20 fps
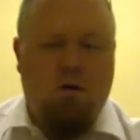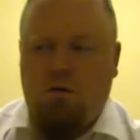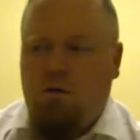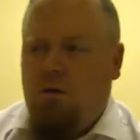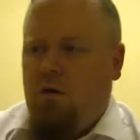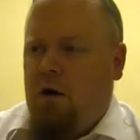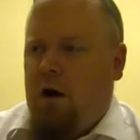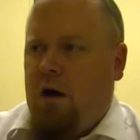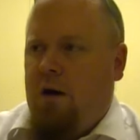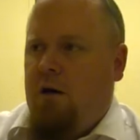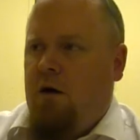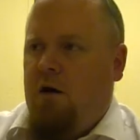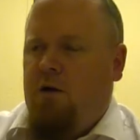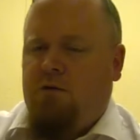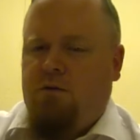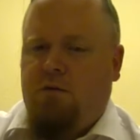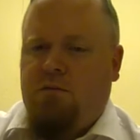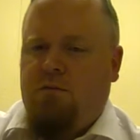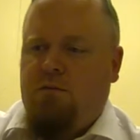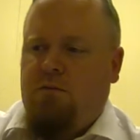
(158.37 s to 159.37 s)
Right,
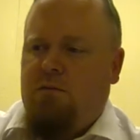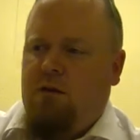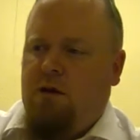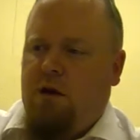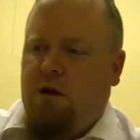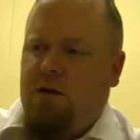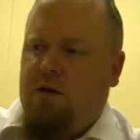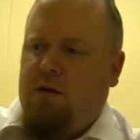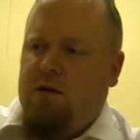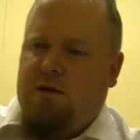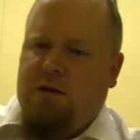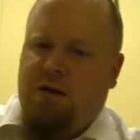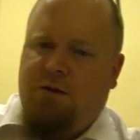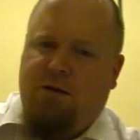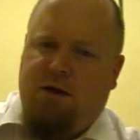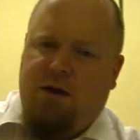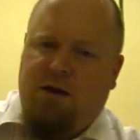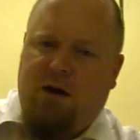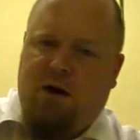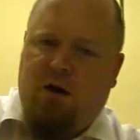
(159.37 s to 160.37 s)
you know, it's
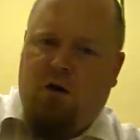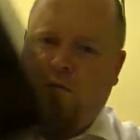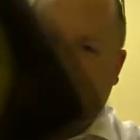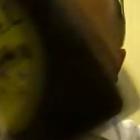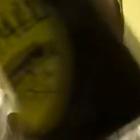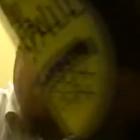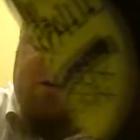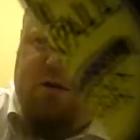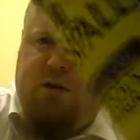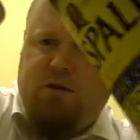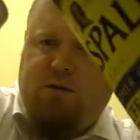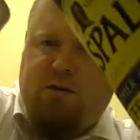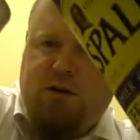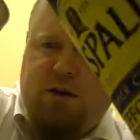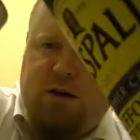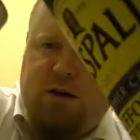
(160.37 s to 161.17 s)
lovely and cold. I don't know if you can see